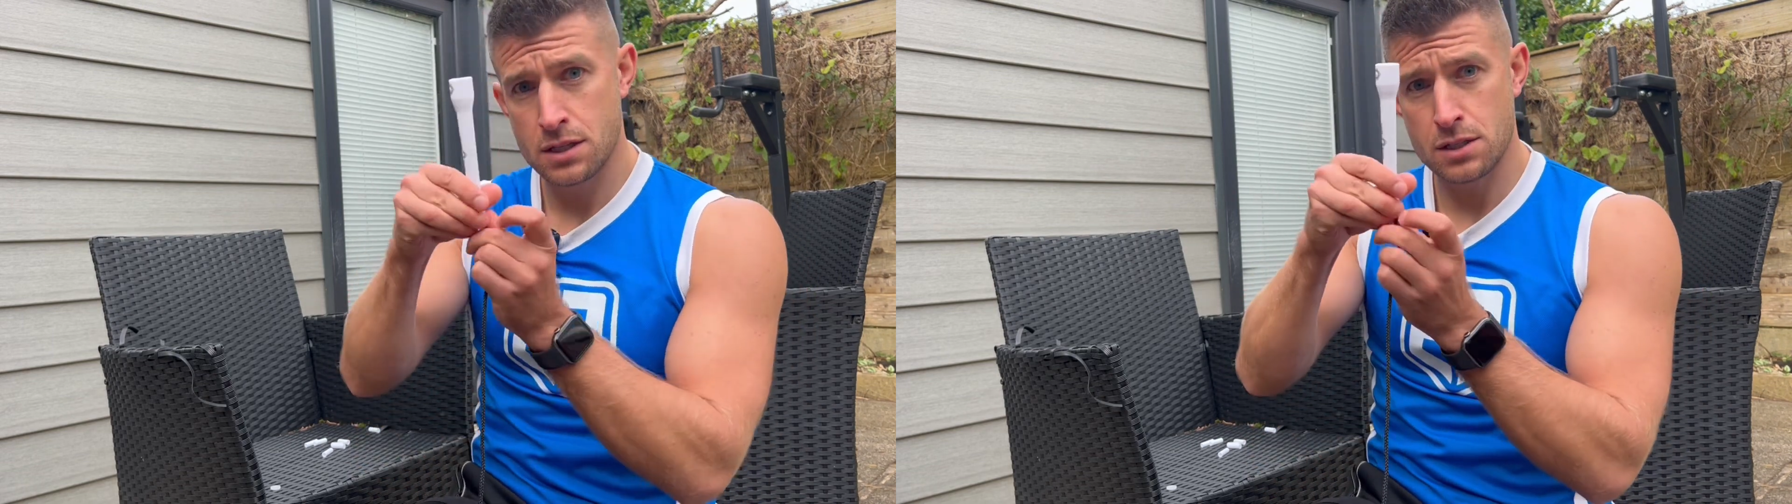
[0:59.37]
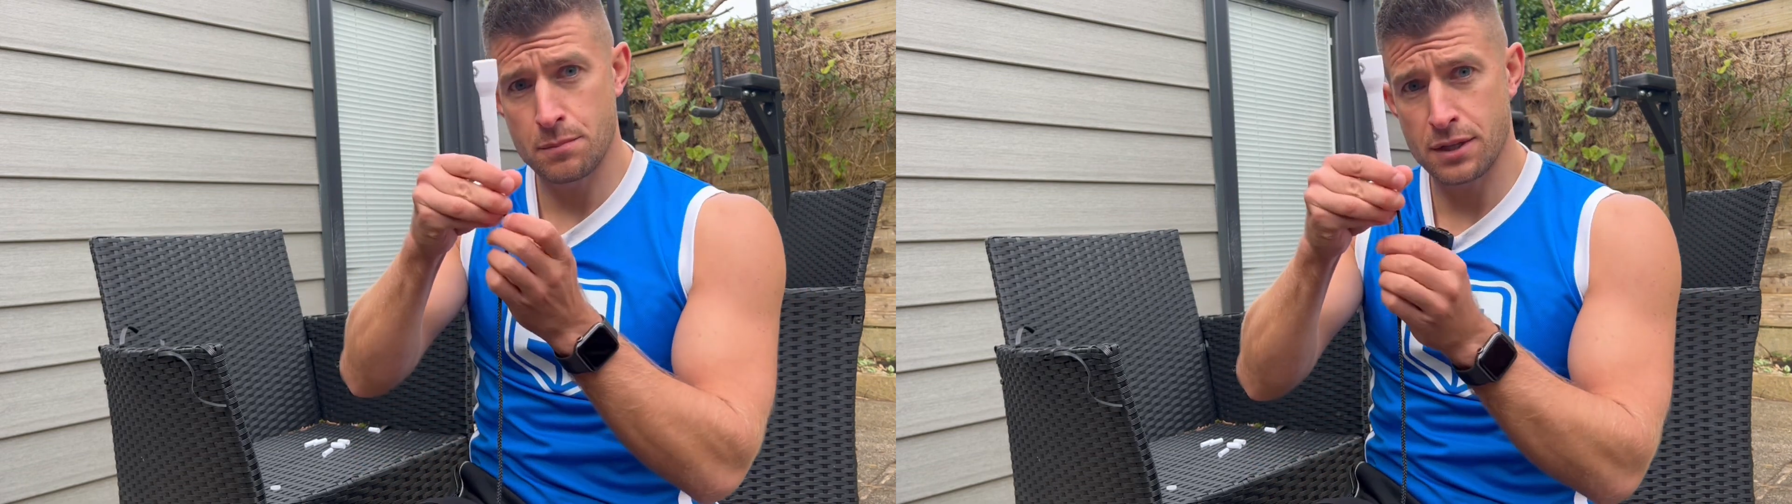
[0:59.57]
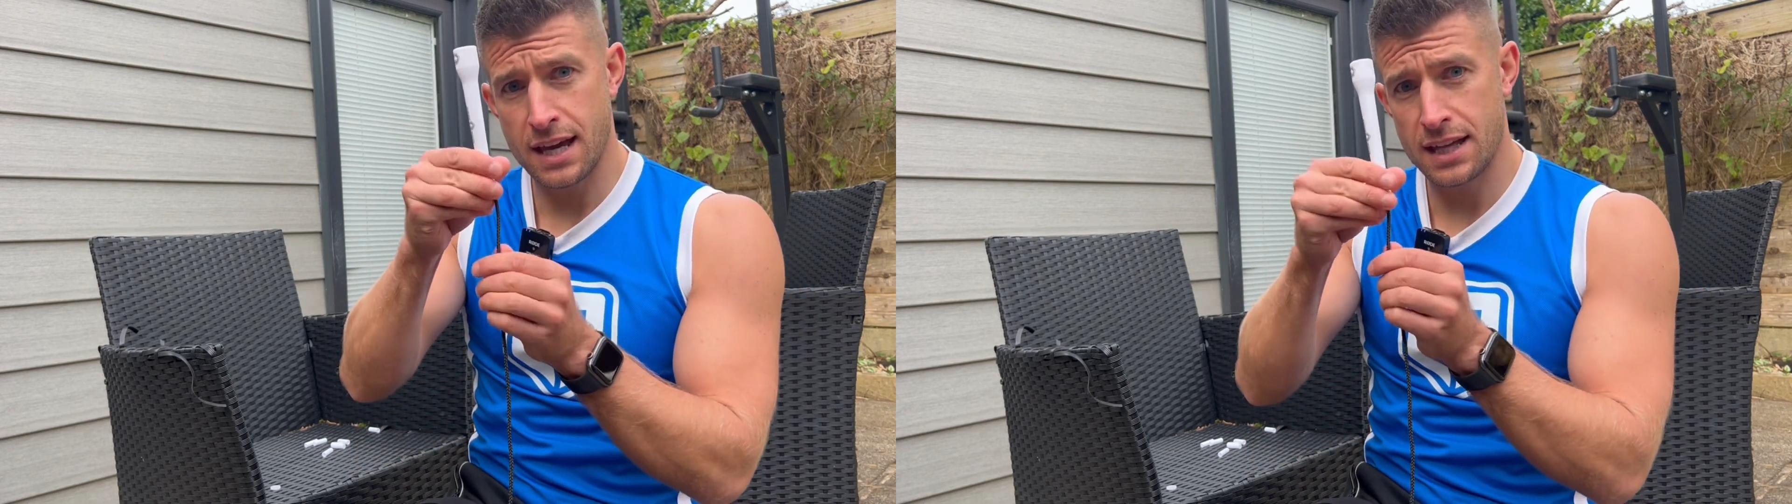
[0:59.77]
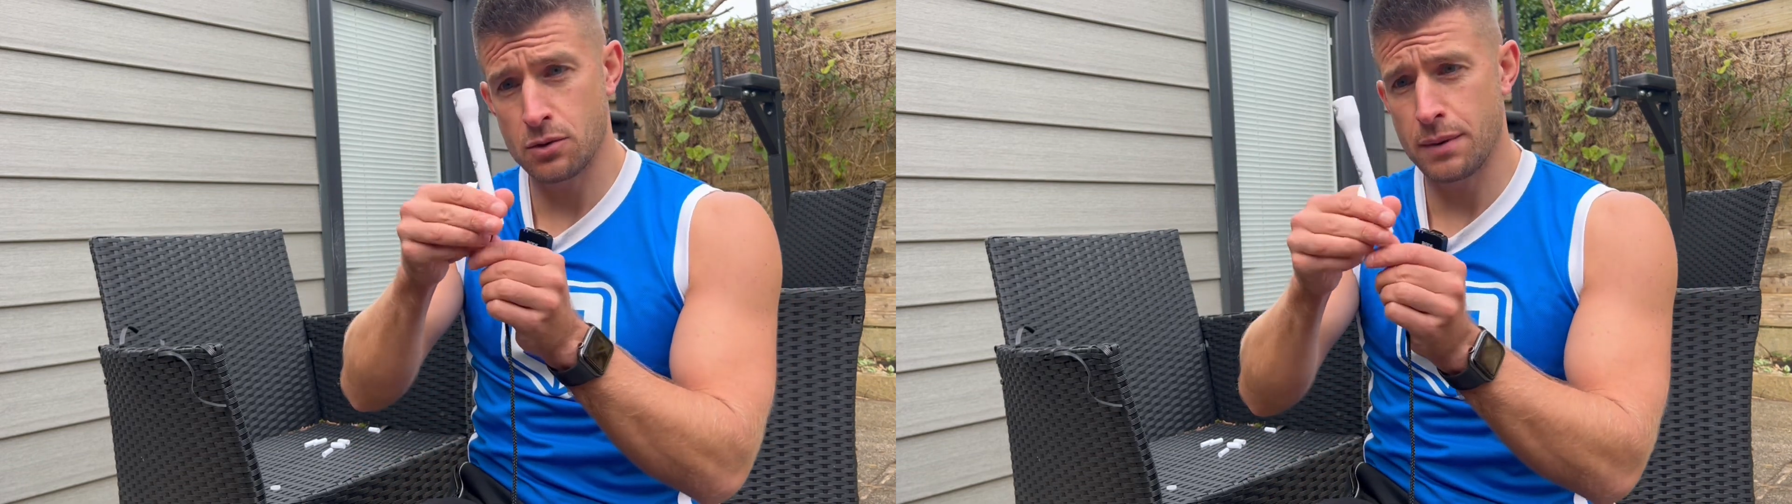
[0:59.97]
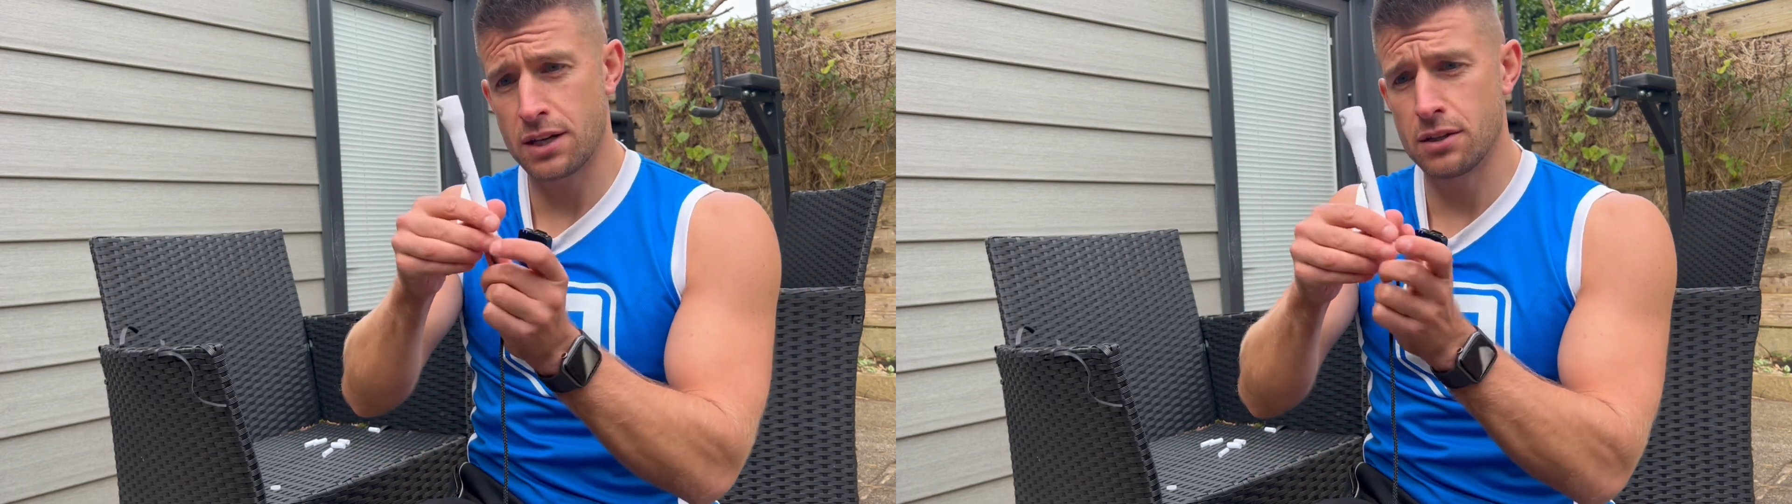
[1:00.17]
So put the
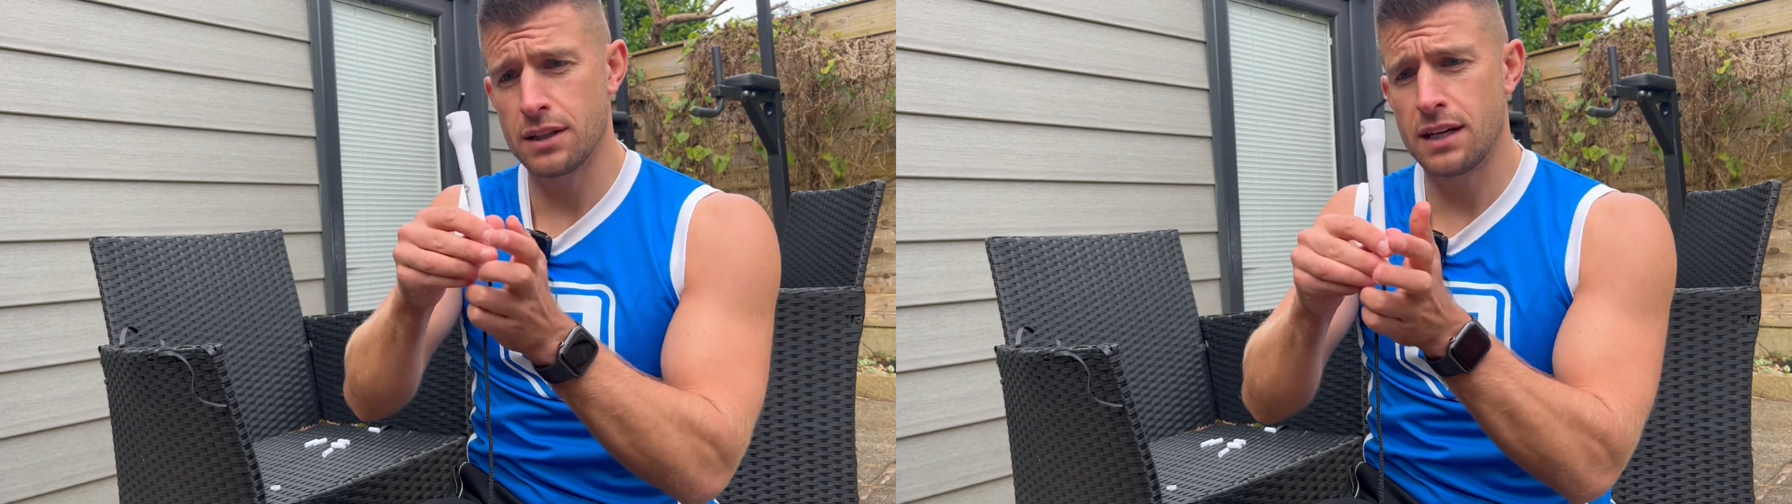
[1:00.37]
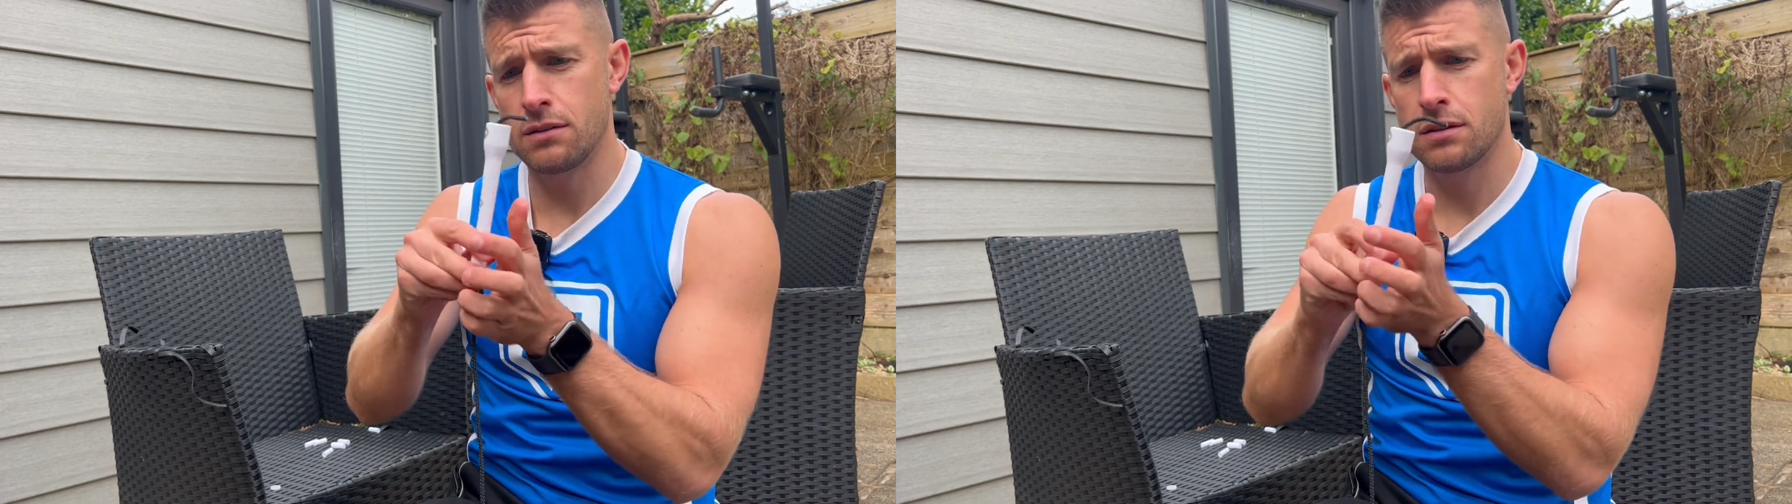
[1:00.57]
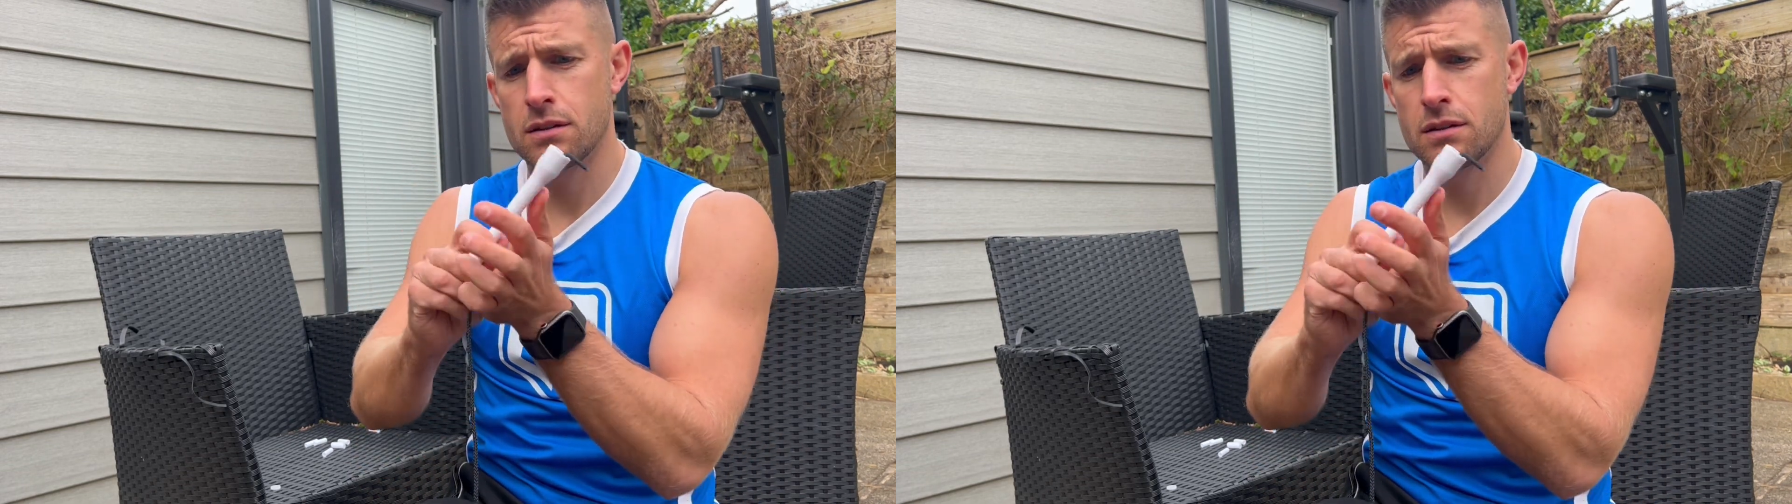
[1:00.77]
handle back on now.